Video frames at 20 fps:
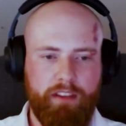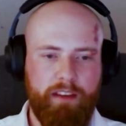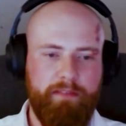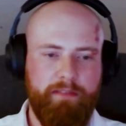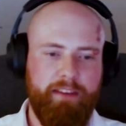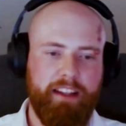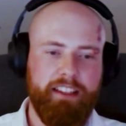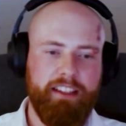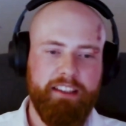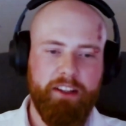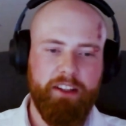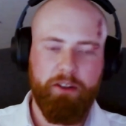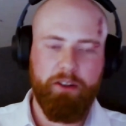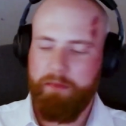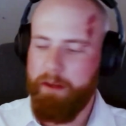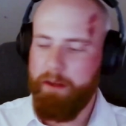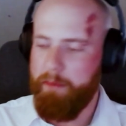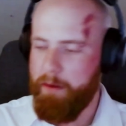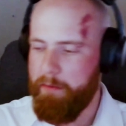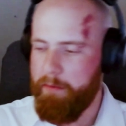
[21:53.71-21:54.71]
Funny note
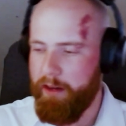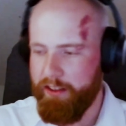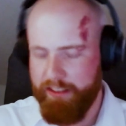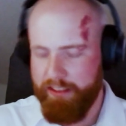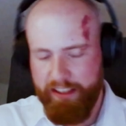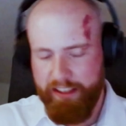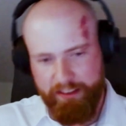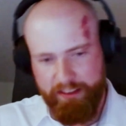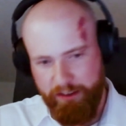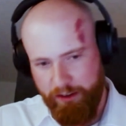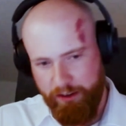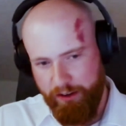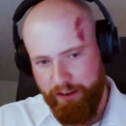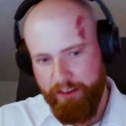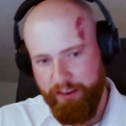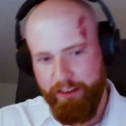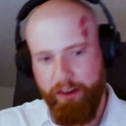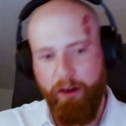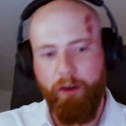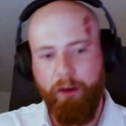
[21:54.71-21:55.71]
maybe about that, your
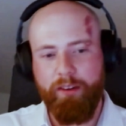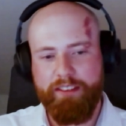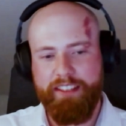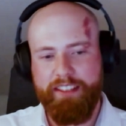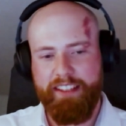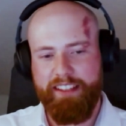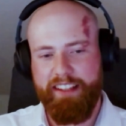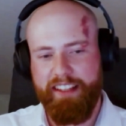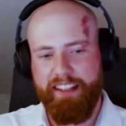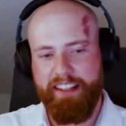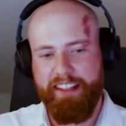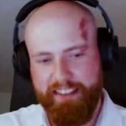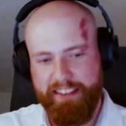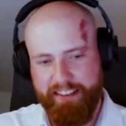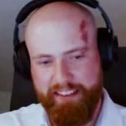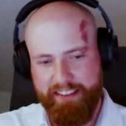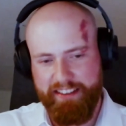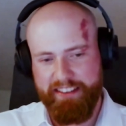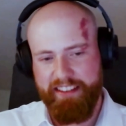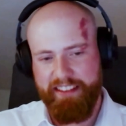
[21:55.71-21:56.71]
whole satellite,
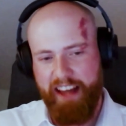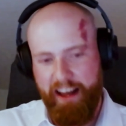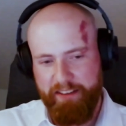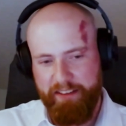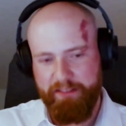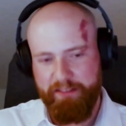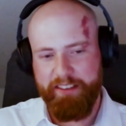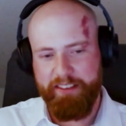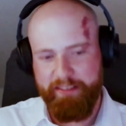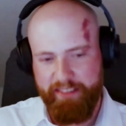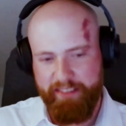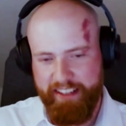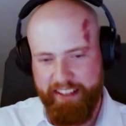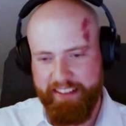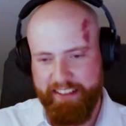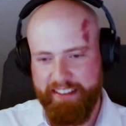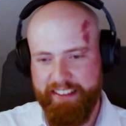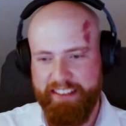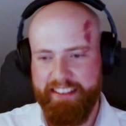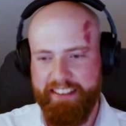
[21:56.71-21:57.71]
this hardware-defined
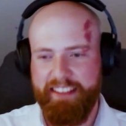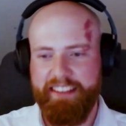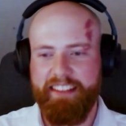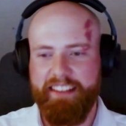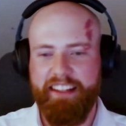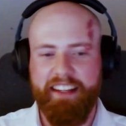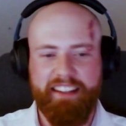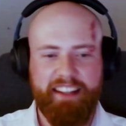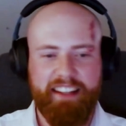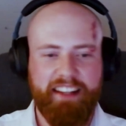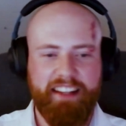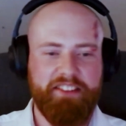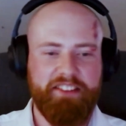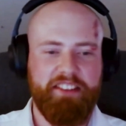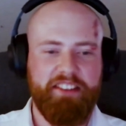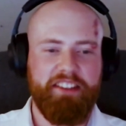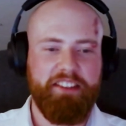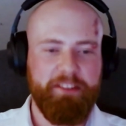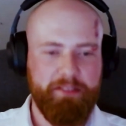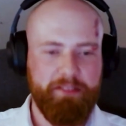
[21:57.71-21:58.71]
satellite,
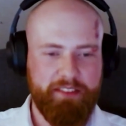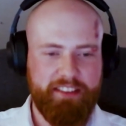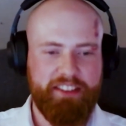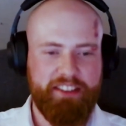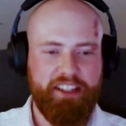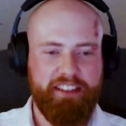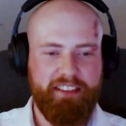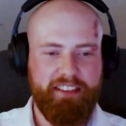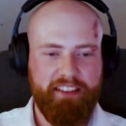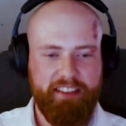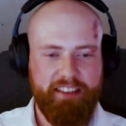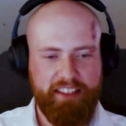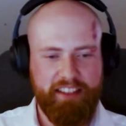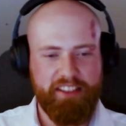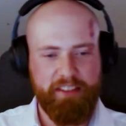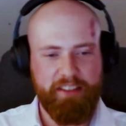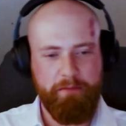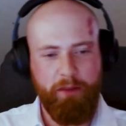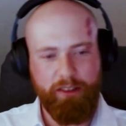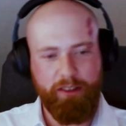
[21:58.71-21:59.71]
actually used
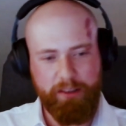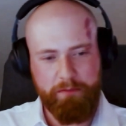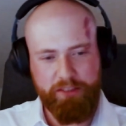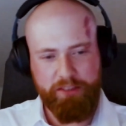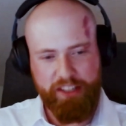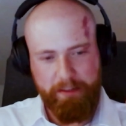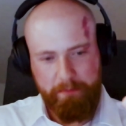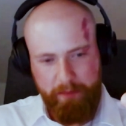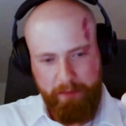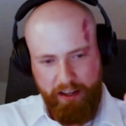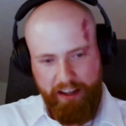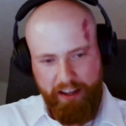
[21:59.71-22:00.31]
such a modern chip,